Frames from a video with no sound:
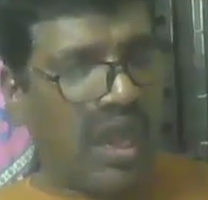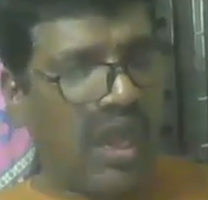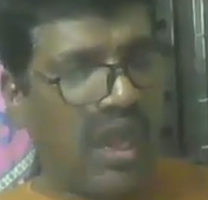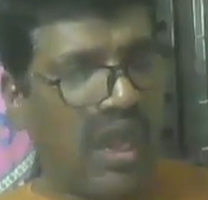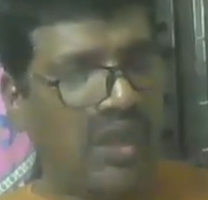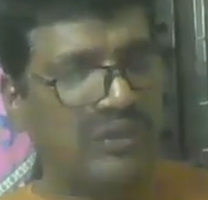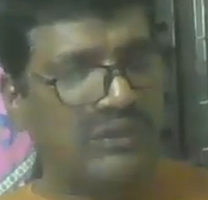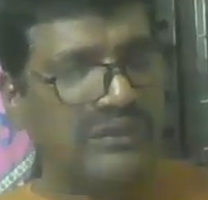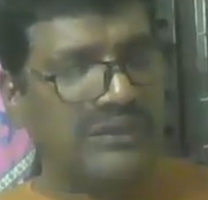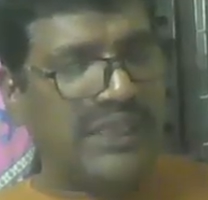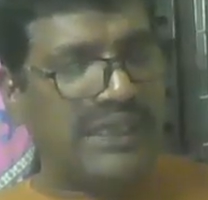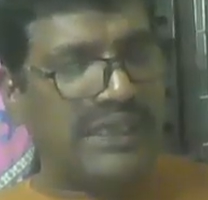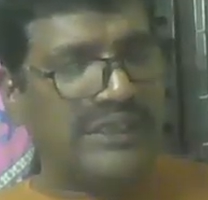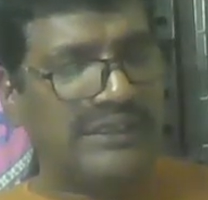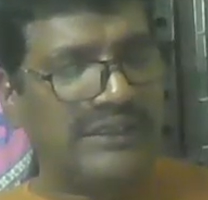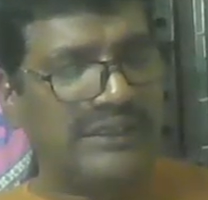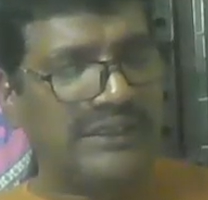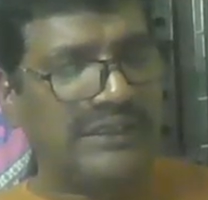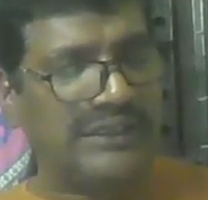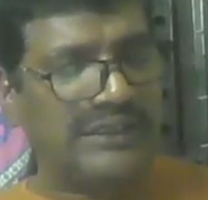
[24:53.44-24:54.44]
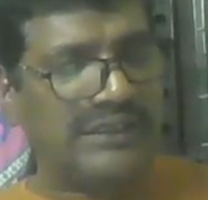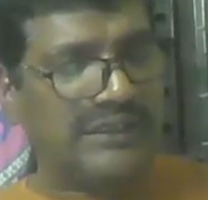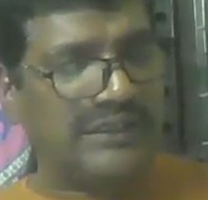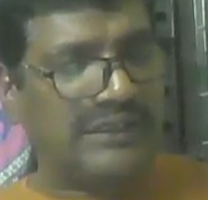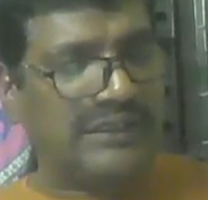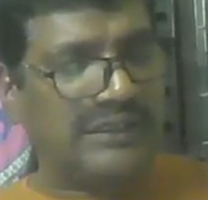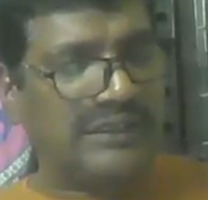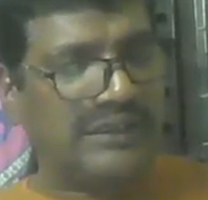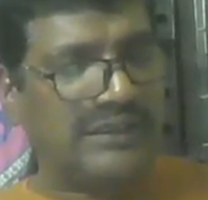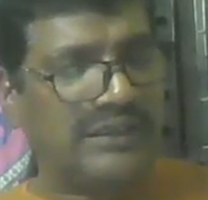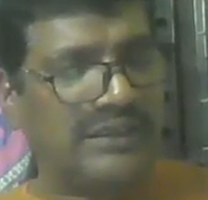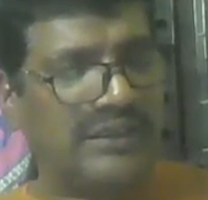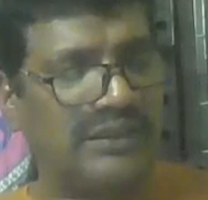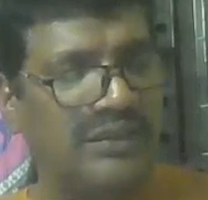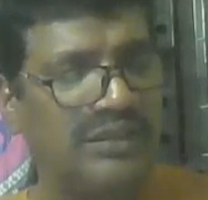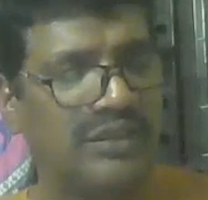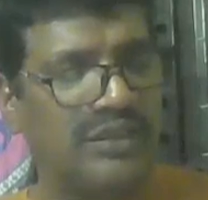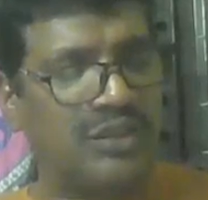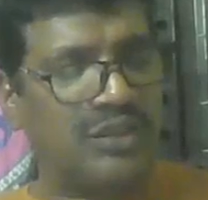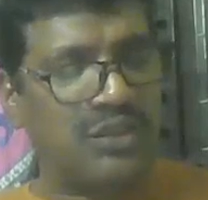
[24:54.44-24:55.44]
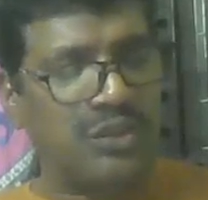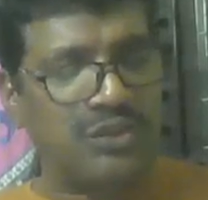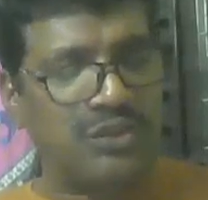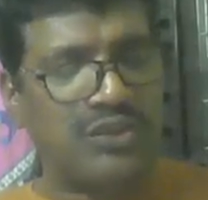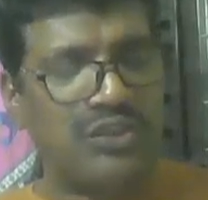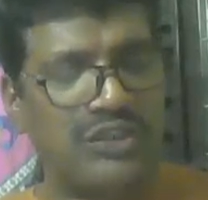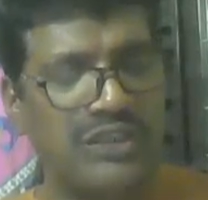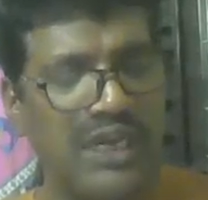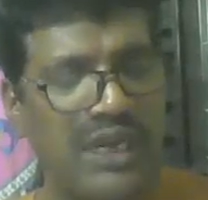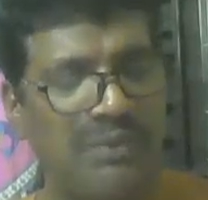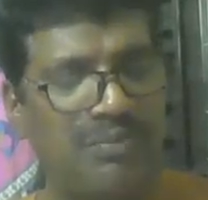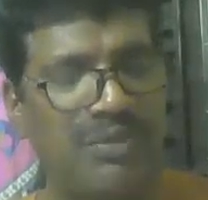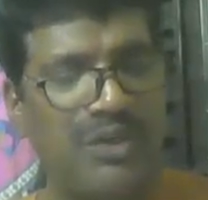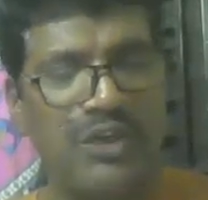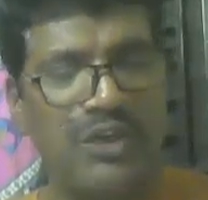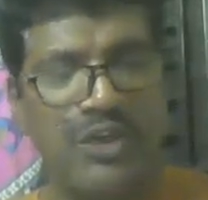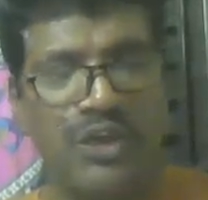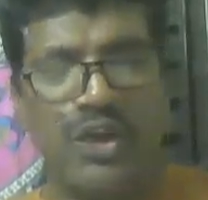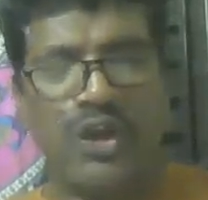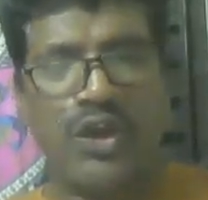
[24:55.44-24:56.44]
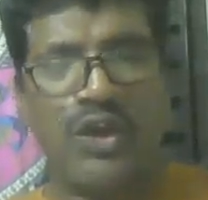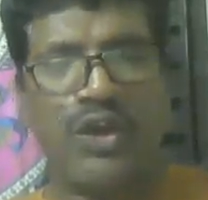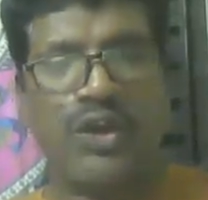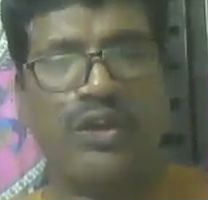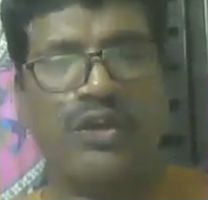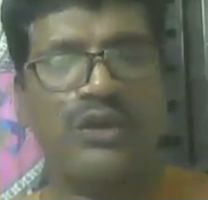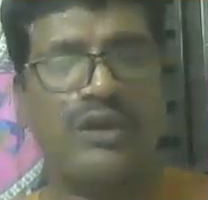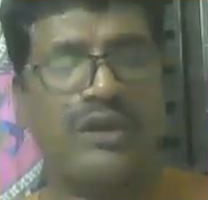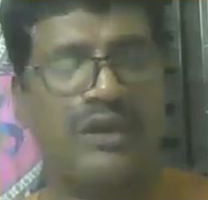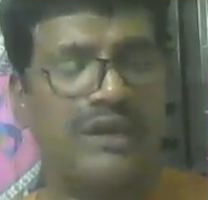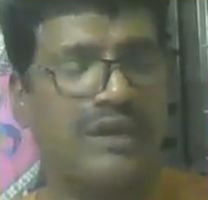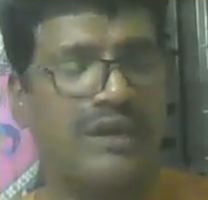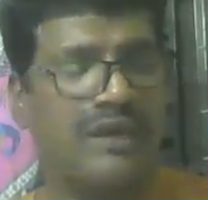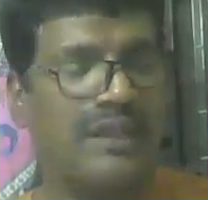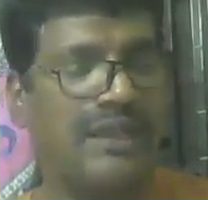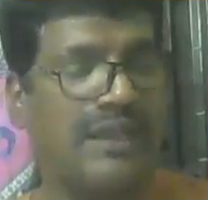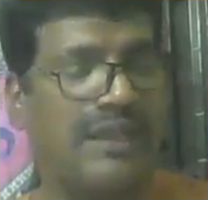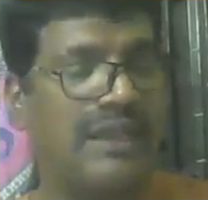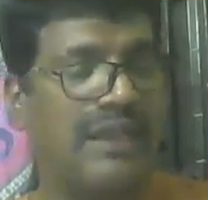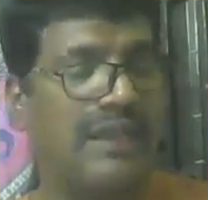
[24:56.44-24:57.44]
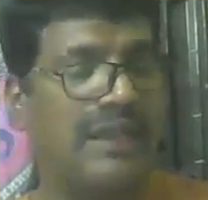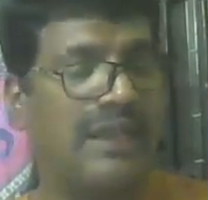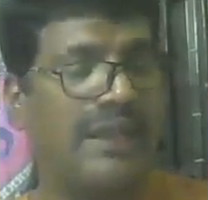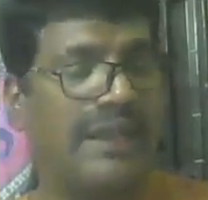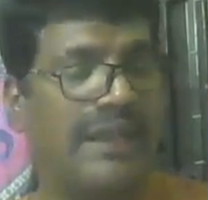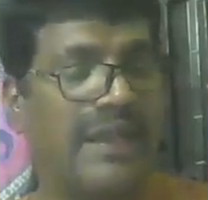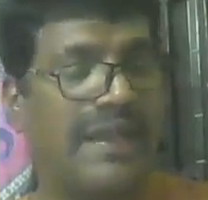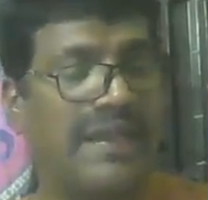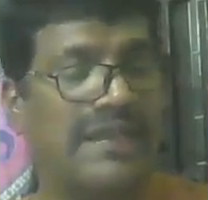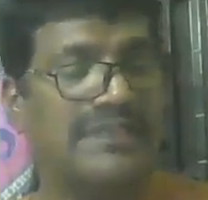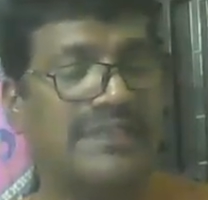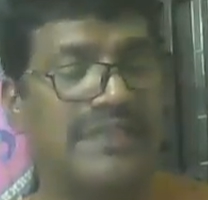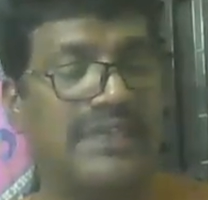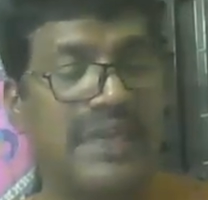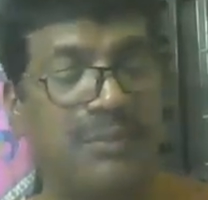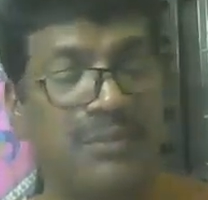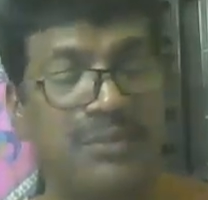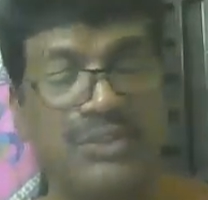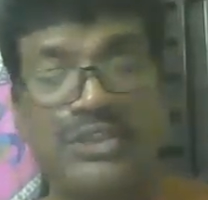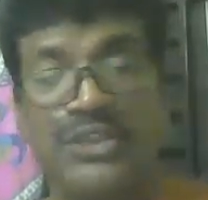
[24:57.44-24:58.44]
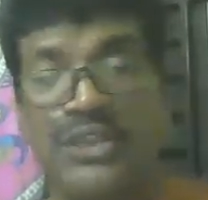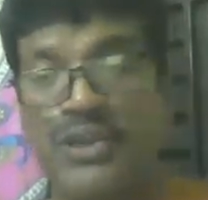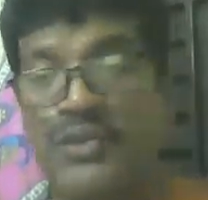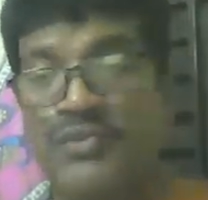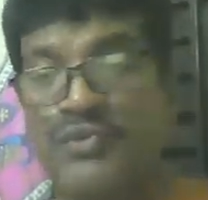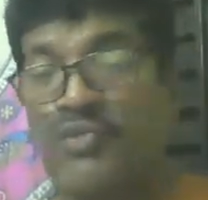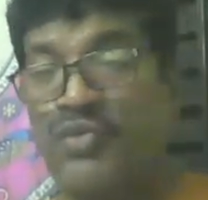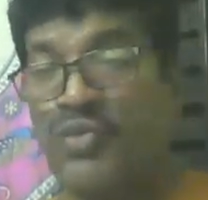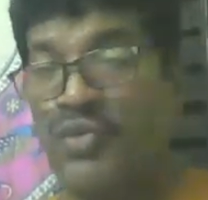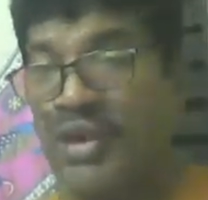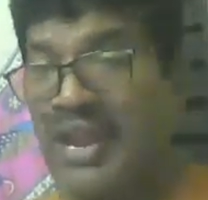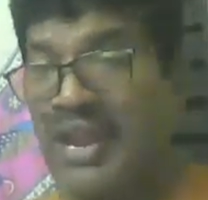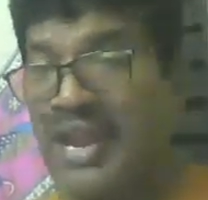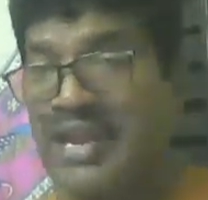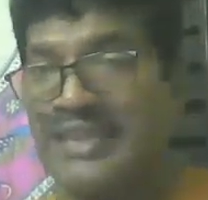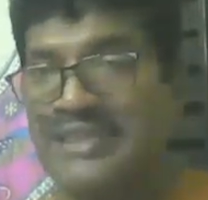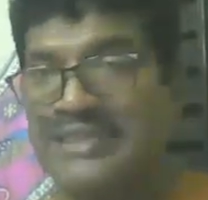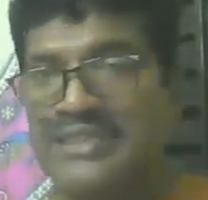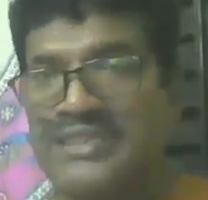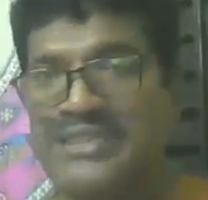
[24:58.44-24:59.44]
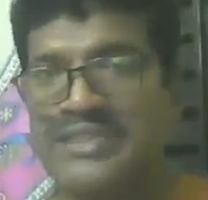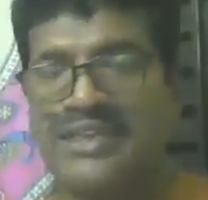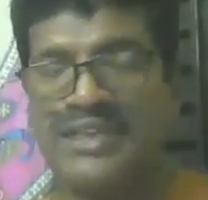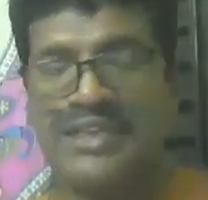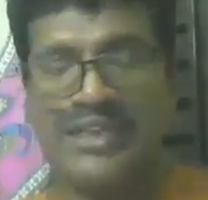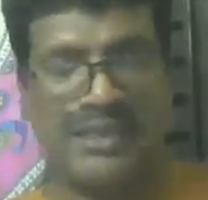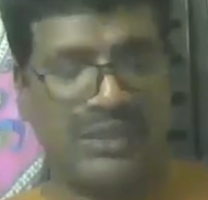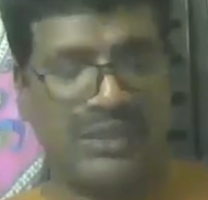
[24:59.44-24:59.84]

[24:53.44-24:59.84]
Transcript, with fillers: how then you shall be known as an epistle of Christ